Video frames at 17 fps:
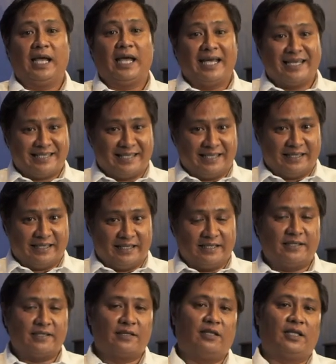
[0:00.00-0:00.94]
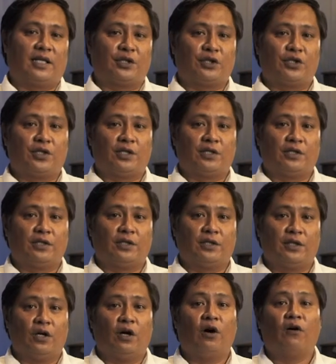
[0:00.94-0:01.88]
as in this collection
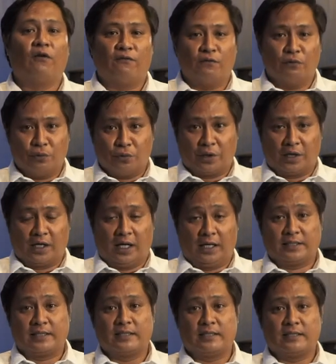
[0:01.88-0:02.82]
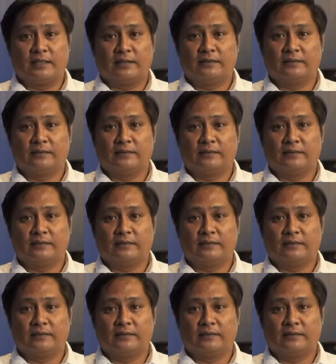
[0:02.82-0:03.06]
of urnas.